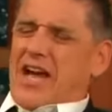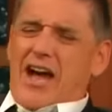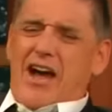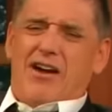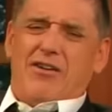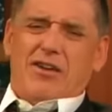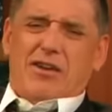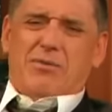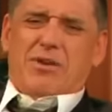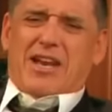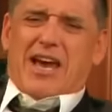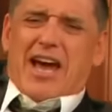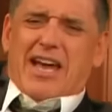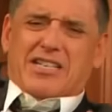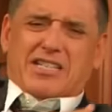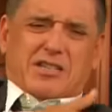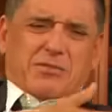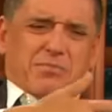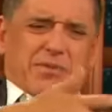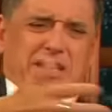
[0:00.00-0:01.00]
he would ask
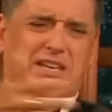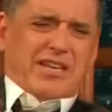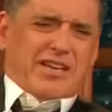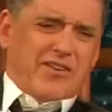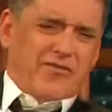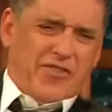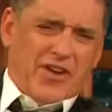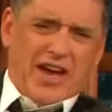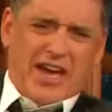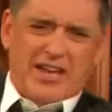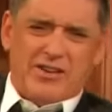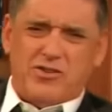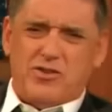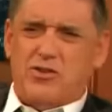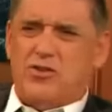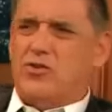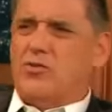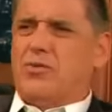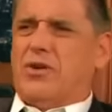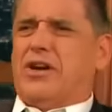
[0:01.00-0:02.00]
me if I knew
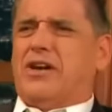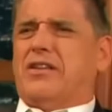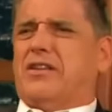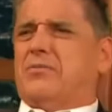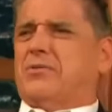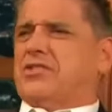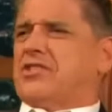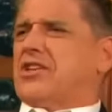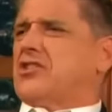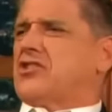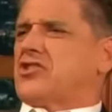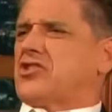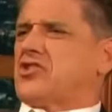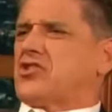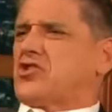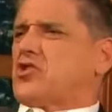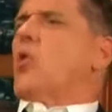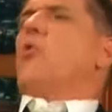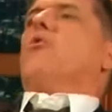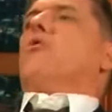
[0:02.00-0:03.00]
where there was a
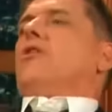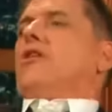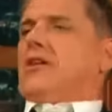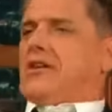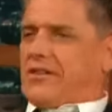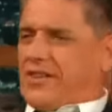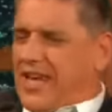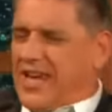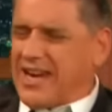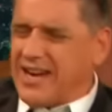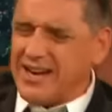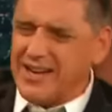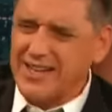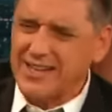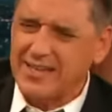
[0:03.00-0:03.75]
store. There...